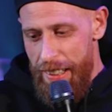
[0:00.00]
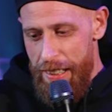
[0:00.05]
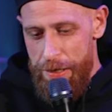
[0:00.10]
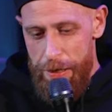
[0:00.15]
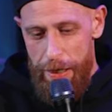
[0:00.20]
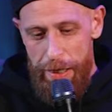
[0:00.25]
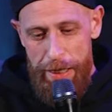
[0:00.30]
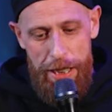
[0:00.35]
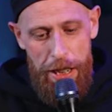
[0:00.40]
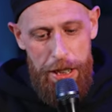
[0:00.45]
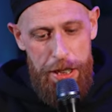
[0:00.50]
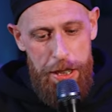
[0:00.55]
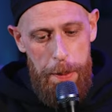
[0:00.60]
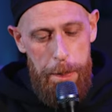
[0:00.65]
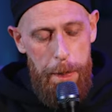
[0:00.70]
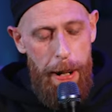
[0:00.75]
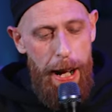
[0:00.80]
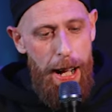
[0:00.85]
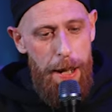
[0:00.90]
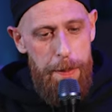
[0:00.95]
It's really just your
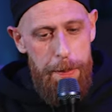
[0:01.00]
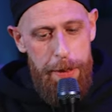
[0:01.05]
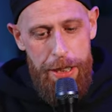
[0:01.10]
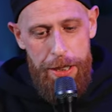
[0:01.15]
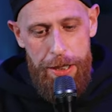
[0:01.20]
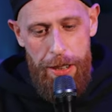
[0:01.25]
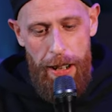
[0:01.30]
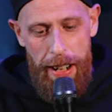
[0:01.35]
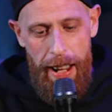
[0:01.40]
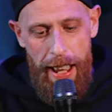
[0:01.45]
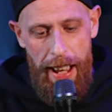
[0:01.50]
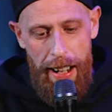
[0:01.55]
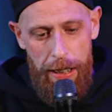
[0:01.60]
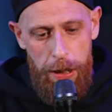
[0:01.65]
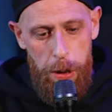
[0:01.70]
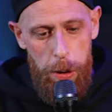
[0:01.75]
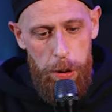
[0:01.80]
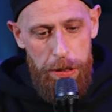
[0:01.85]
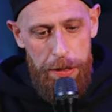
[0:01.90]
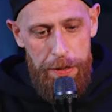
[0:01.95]
mom. You're just trying to act
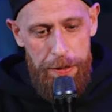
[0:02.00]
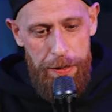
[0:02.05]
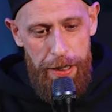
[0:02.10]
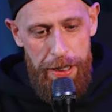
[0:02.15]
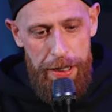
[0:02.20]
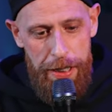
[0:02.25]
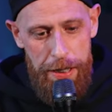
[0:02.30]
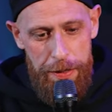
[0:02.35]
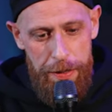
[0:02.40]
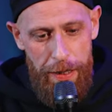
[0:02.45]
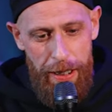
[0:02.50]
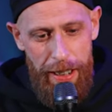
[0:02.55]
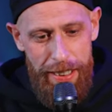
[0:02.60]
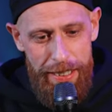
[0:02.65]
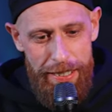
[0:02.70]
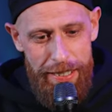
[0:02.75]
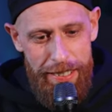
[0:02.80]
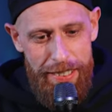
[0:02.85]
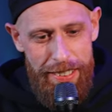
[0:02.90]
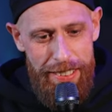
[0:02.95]
cool in front of your
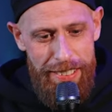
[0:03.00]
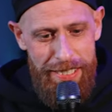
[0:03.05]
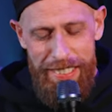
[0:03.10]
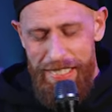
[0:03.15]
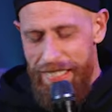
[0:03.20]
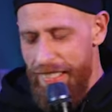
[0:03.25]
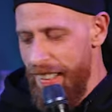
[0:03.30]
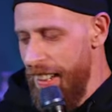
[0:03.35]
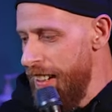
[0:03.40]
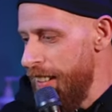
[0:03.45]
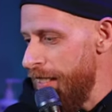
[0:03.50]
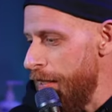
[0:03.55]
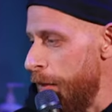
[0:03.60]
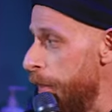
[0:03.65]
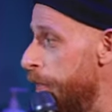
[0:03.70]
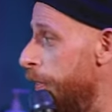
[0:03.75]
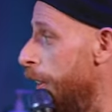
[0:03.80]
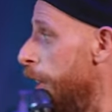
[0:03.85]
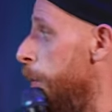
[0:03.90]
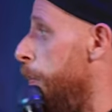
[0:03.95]
friends. Let
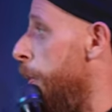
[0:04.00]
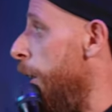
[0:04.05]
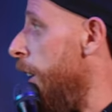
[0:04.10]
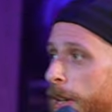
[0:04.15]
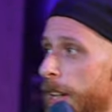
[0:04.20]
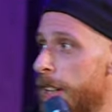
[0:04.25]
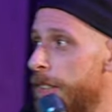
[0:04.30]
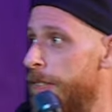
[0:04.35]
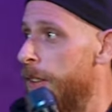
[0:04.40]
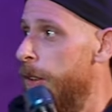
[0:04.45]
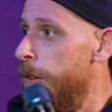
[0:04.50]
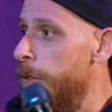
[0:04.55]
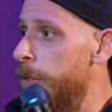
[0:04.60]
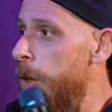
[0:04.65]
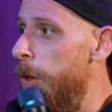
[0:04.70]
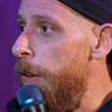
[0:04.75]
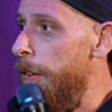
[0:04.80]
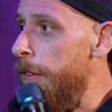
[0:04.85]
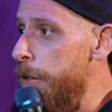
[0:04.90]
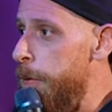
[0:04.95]
me find a payphone,
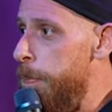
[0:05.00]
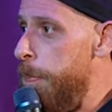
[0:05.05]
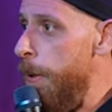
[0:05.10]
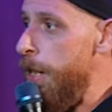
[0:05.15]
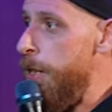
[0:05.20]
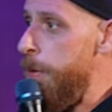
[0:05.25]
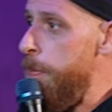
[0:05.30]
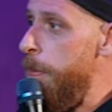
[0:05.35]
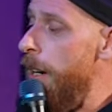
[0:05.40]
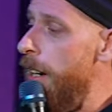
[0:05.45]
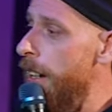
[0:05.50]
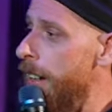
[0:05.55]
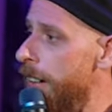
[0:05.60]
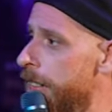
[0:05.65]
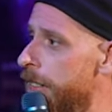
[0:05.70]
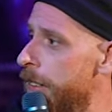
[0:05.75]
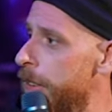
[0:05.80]
call this bitch back.